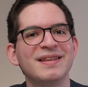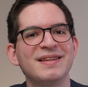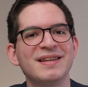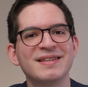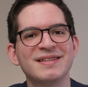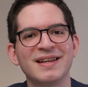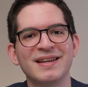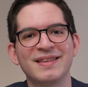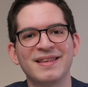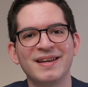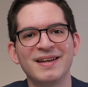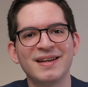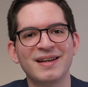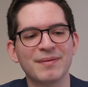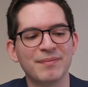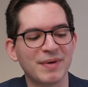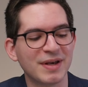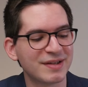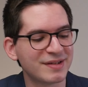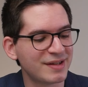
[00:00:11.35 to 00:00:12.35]
this, I
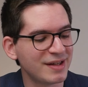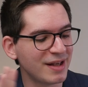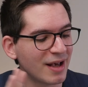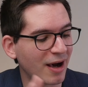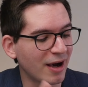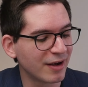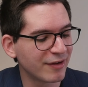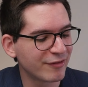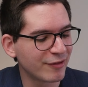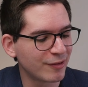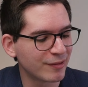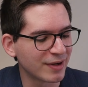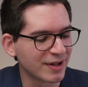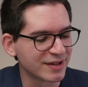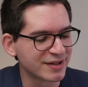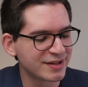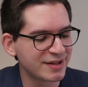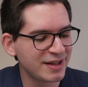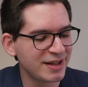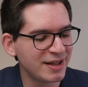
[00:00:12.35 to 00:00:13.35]
think, makes the iPhone
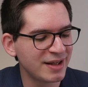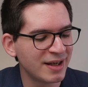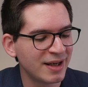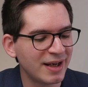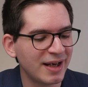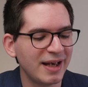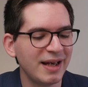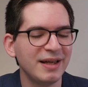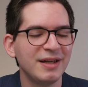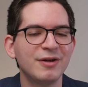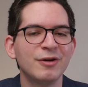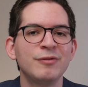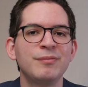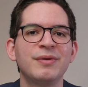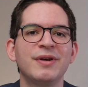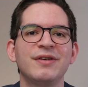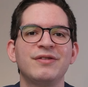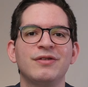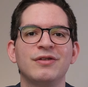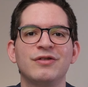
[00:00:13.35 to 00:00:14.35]
SE a good
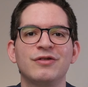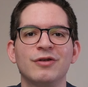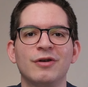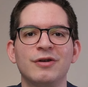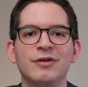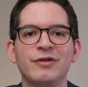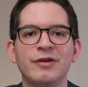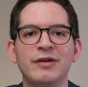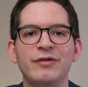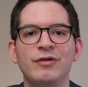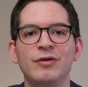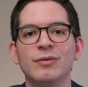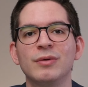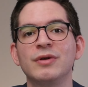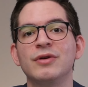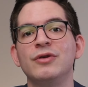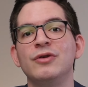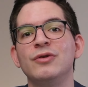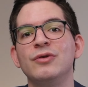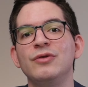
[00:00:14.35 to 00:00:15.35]
place to start if you
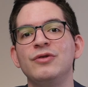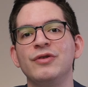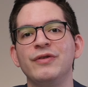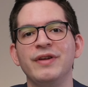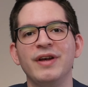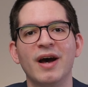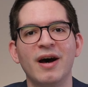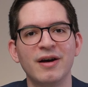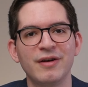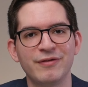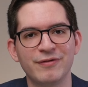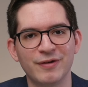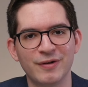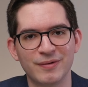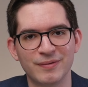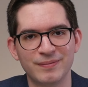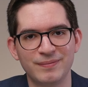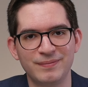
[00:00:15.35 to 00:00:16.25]
are new to the iPhone,